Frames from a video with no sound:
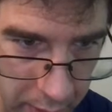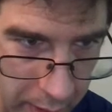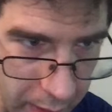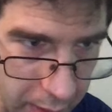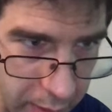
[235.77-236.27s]

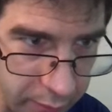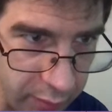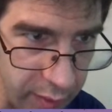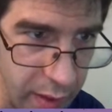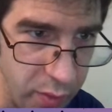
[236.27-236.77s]
And
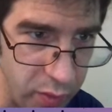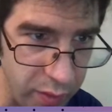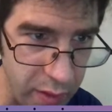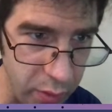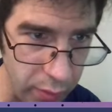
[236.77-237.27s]
the next
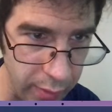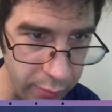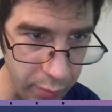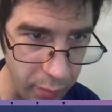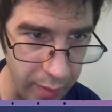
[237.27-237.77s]
C
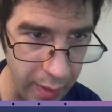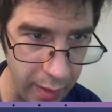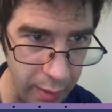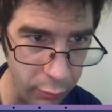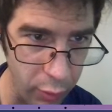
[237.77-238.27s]
clef that we
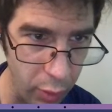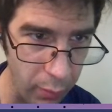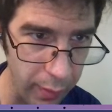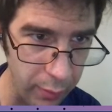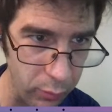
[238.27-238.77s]
have
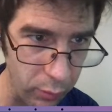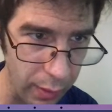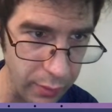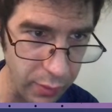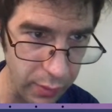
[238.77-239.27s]
going
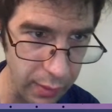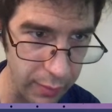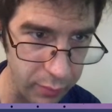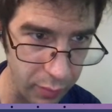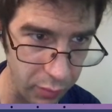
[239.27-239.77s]
right to left